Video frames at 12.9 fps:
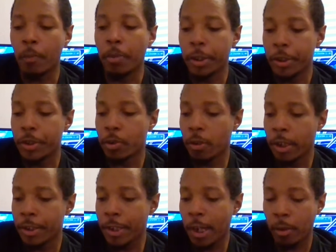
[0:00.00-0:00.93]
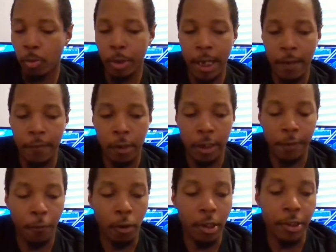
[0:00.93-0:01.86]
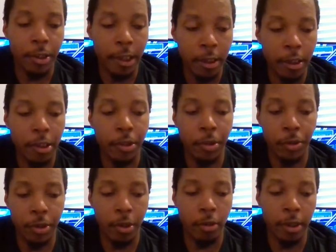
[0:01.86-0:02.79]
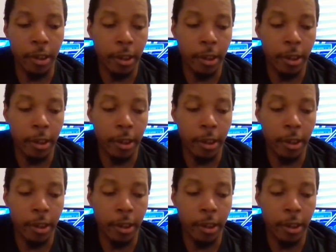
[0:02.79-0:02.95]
put the stories out or whatever, as far as Nina is concerned,